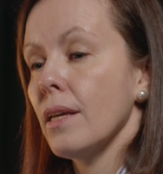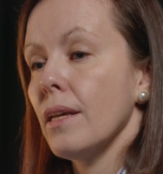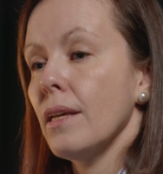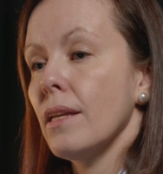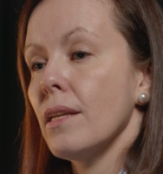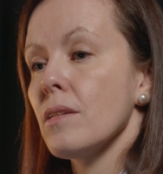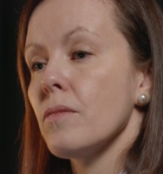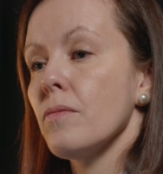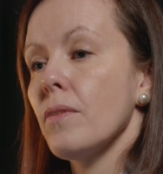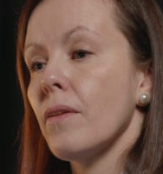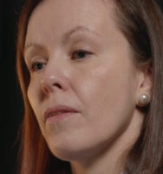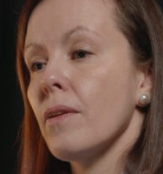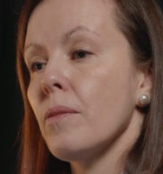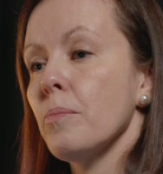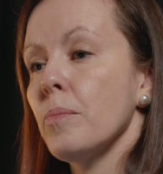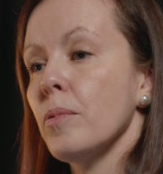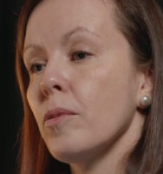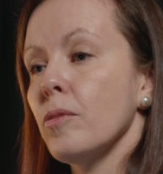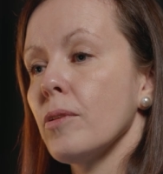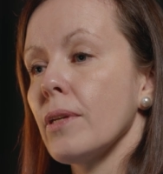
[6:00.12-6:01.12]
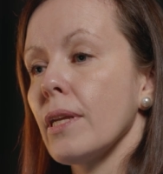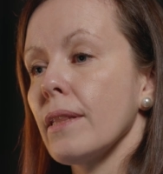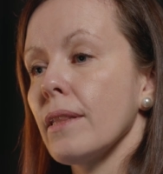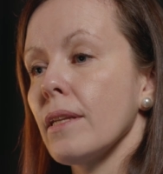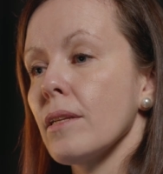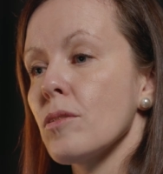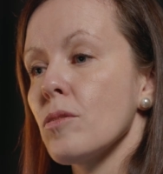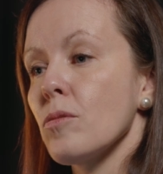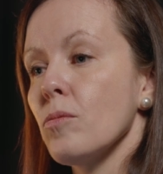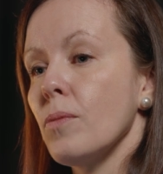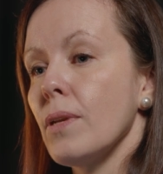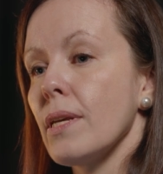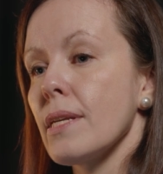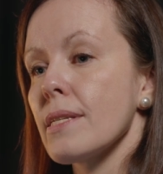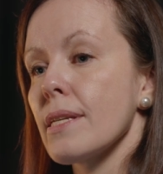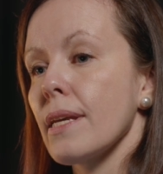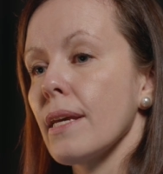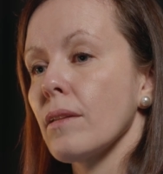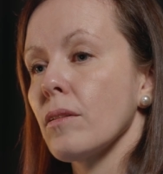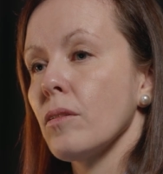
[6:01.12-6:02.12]
it is very important that
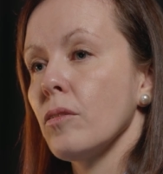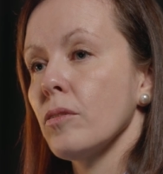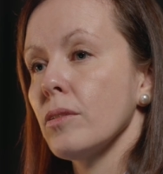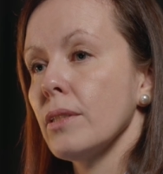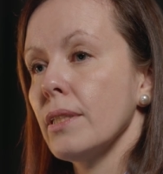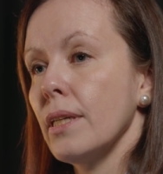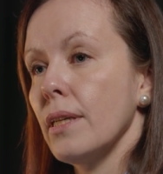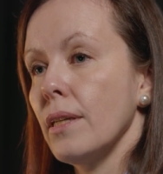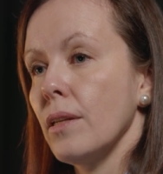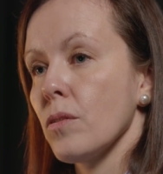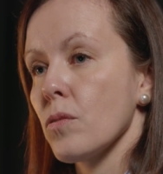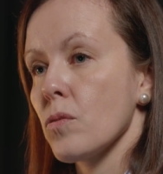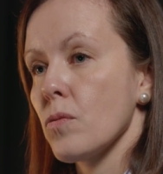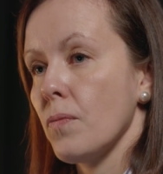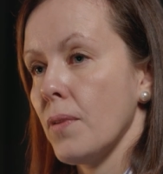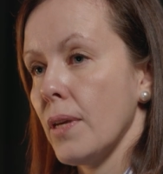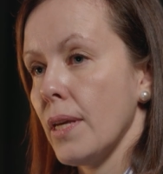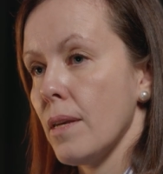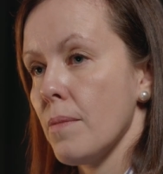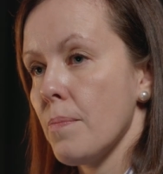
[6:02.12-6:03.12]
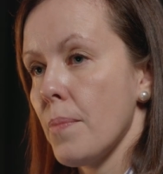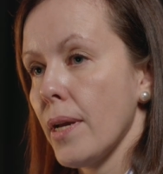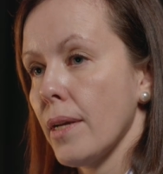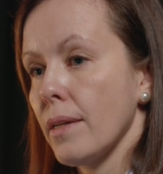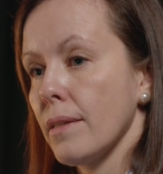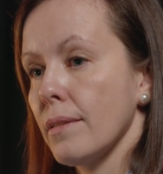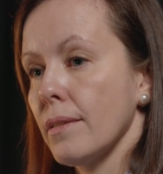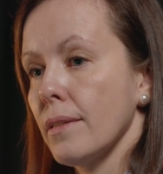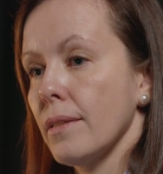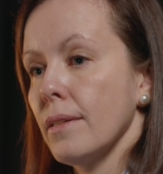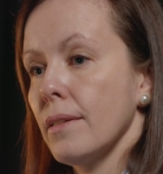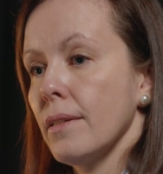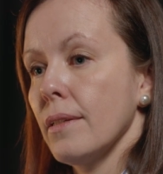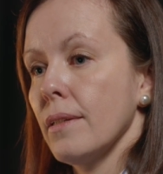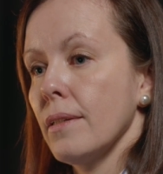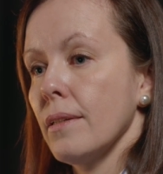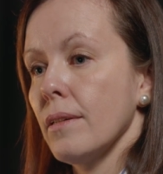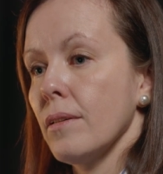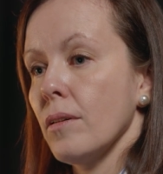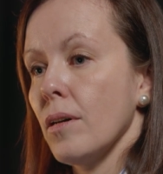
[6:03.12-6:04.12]
students get continuous feedback,
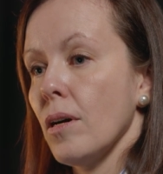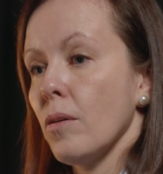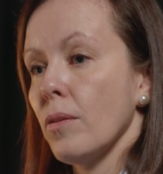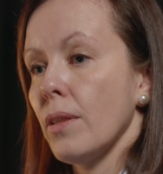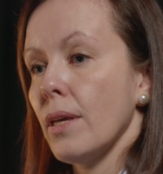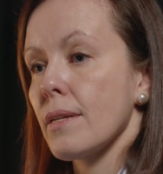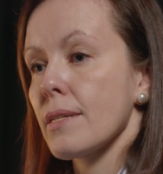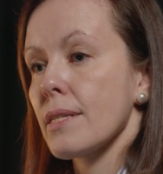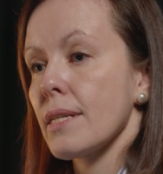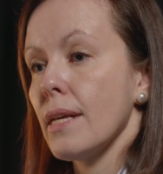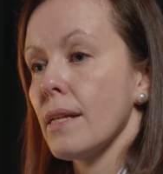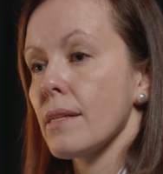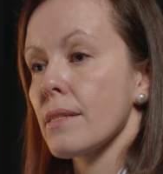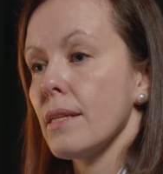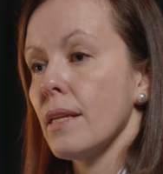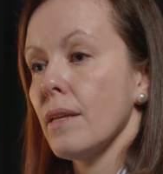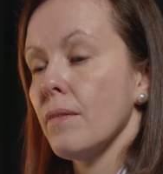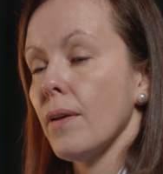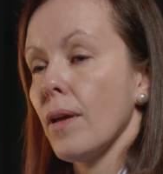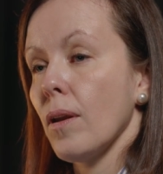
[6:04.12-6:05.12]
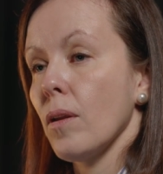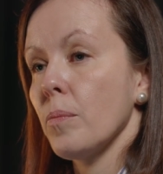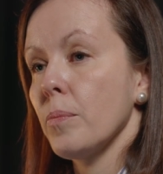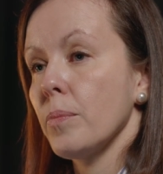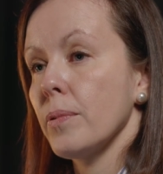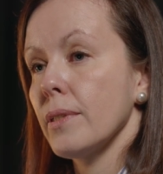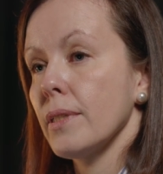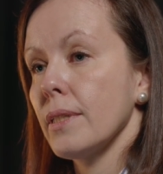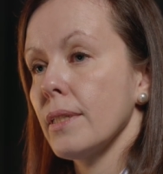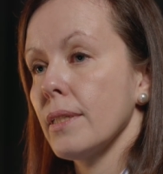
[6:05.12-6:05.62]
how their skills develop,